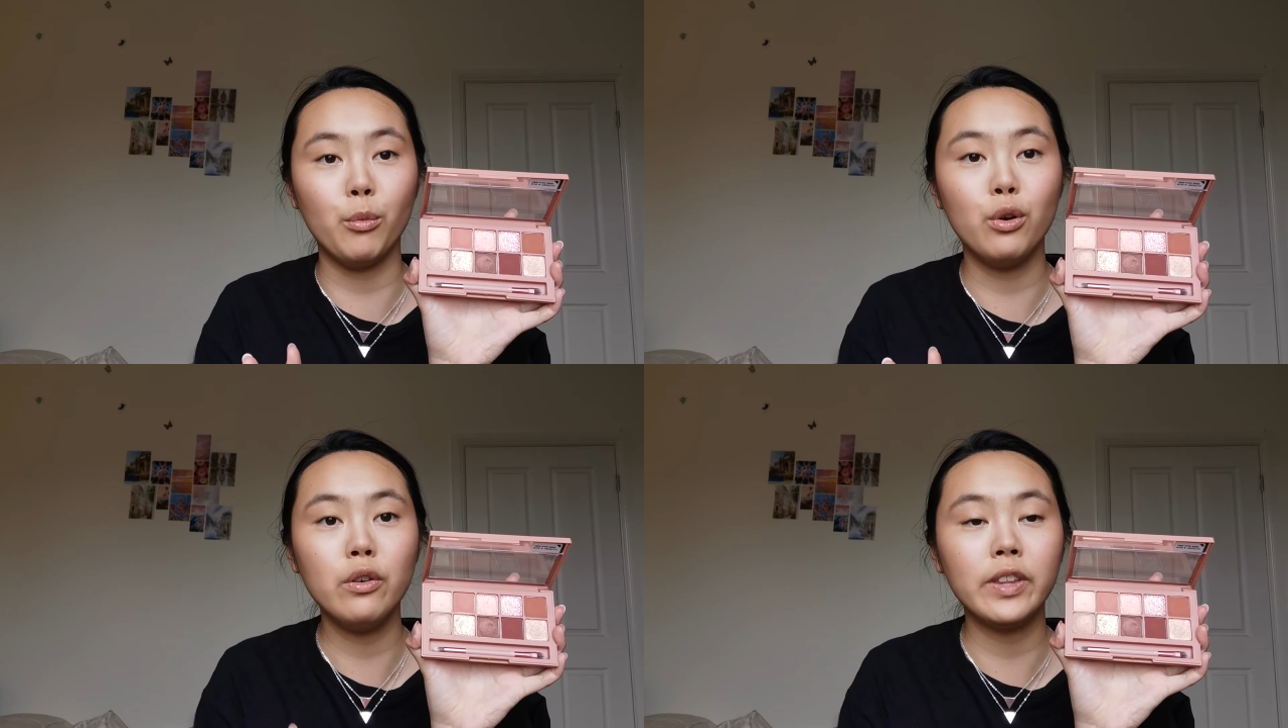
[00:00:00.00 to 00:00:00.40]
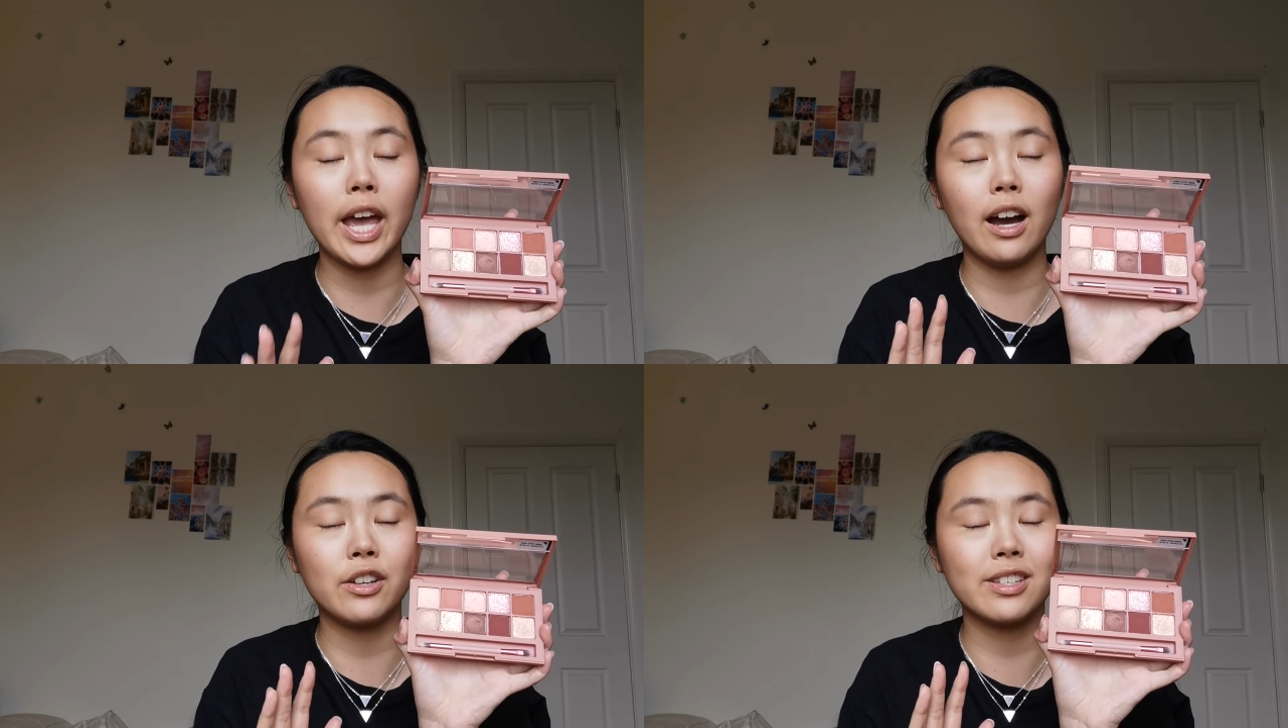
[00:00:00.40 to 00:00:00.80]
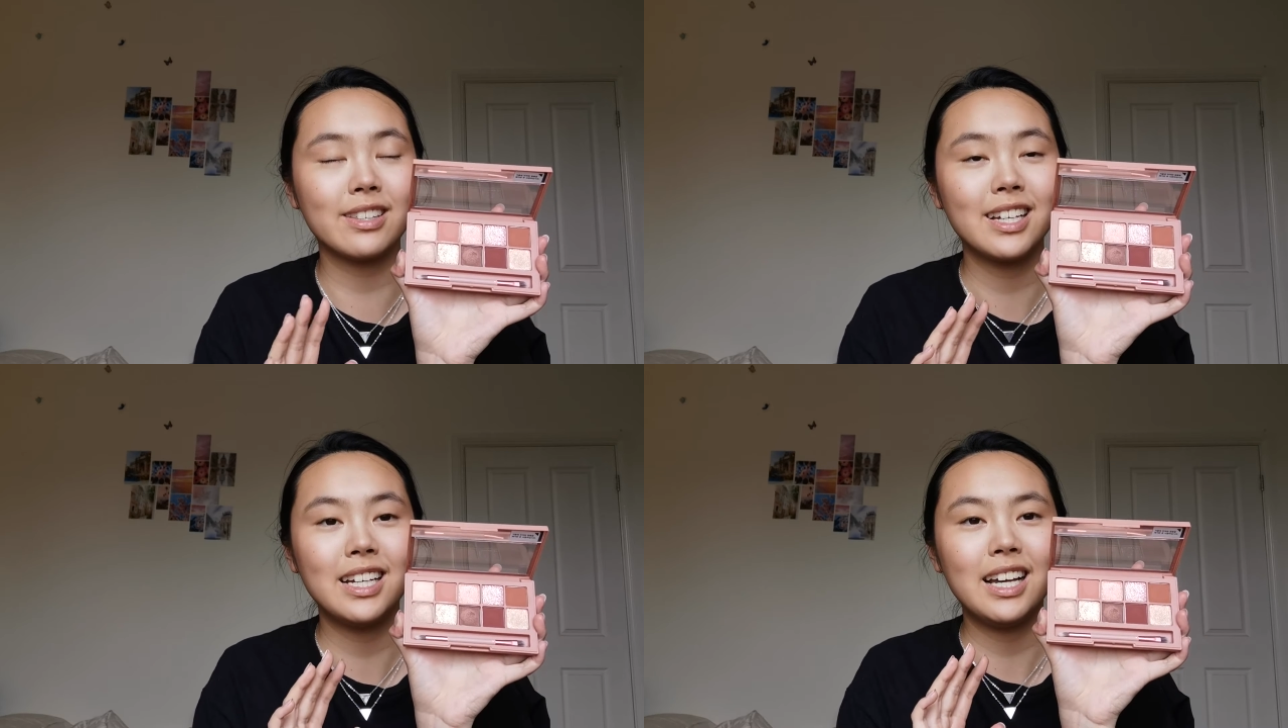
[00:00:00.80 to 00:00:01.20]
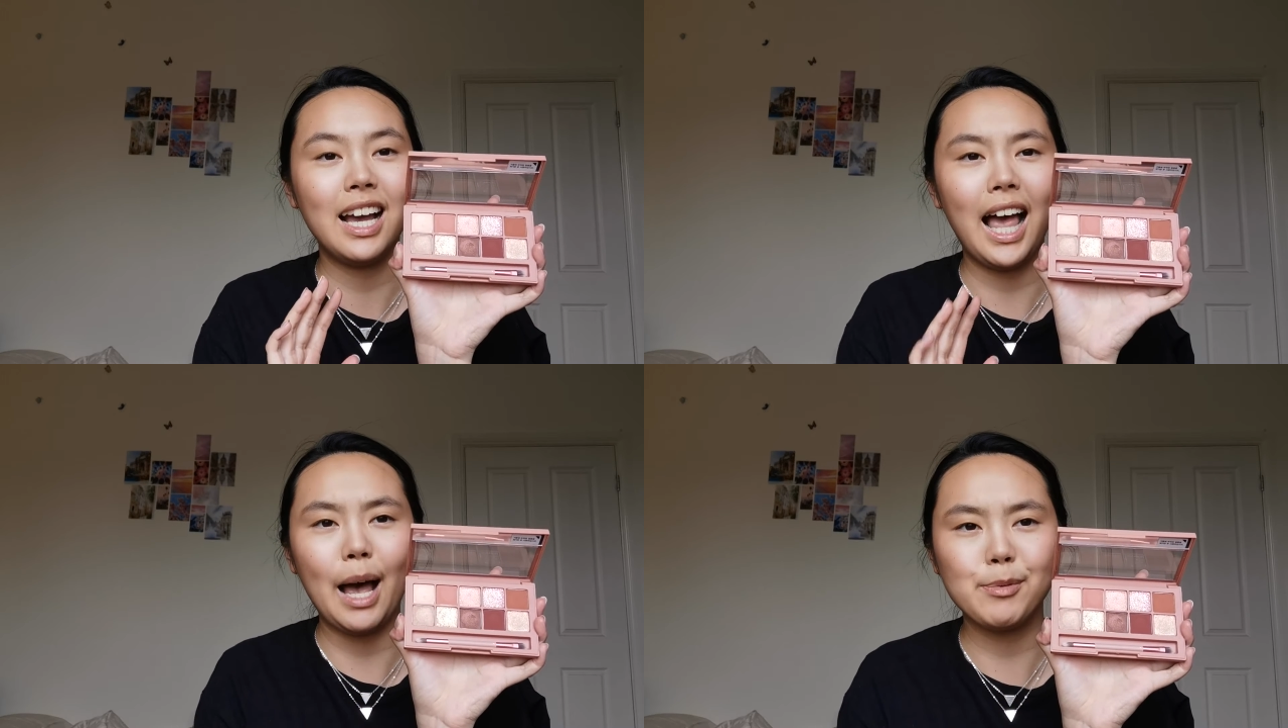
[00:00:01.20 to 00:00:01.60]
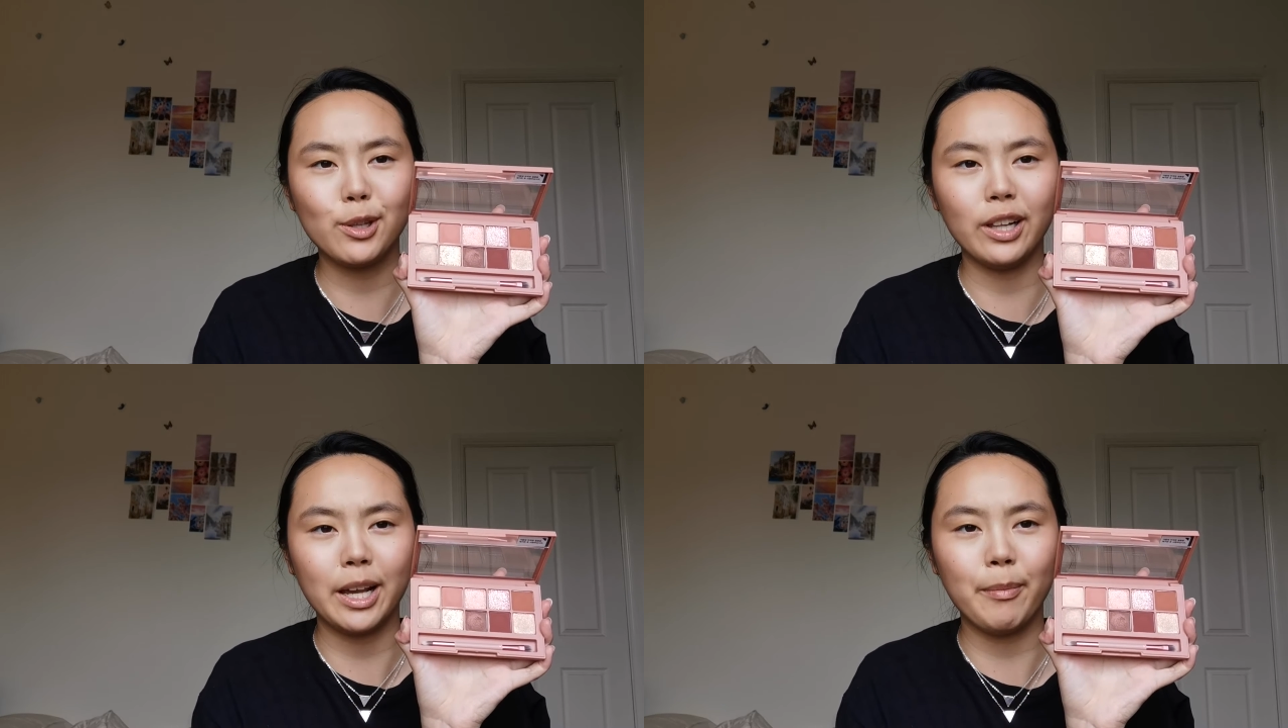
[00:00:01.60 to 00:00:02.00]
move. They are just
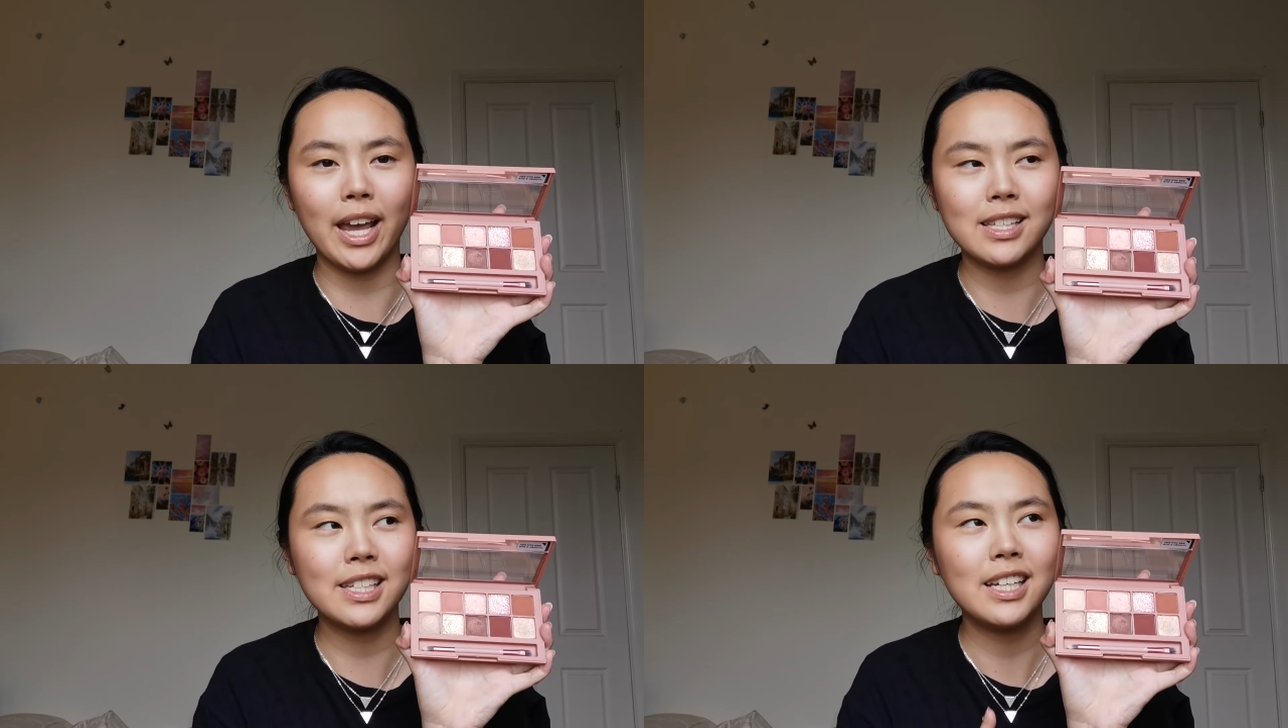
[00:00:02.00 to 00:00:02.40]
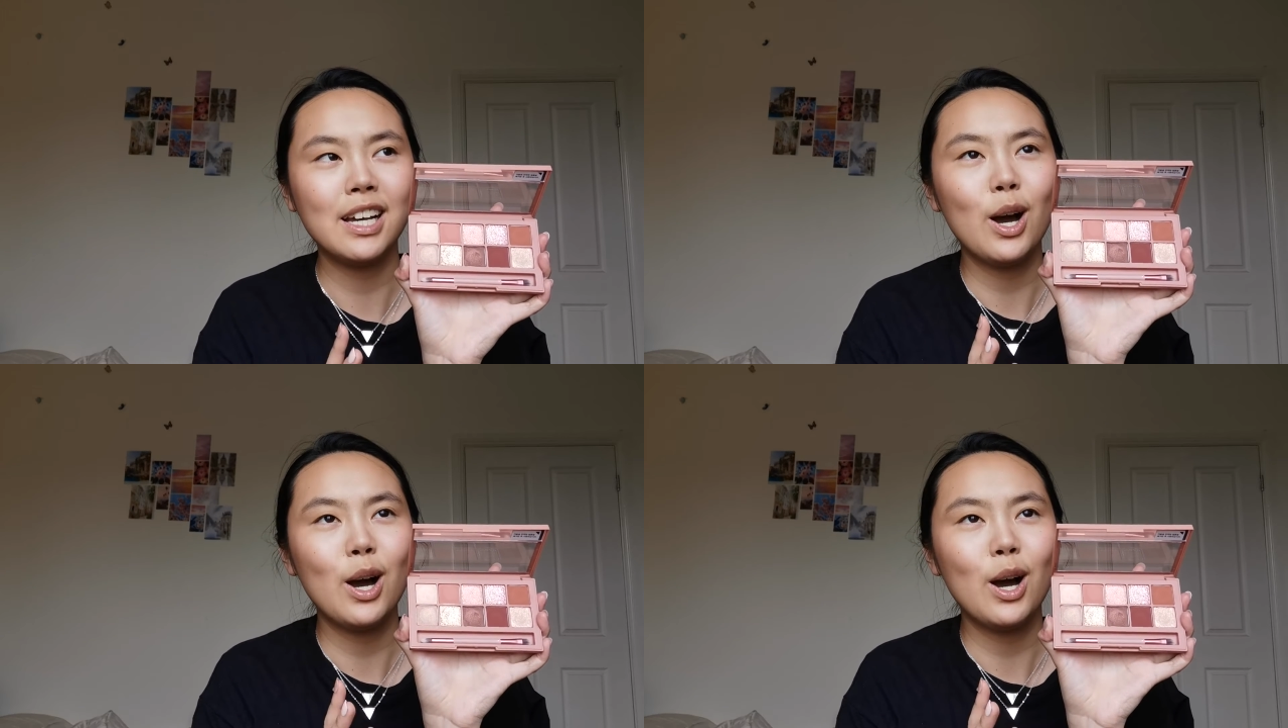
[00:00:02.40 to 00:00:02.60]
absolutely amazing.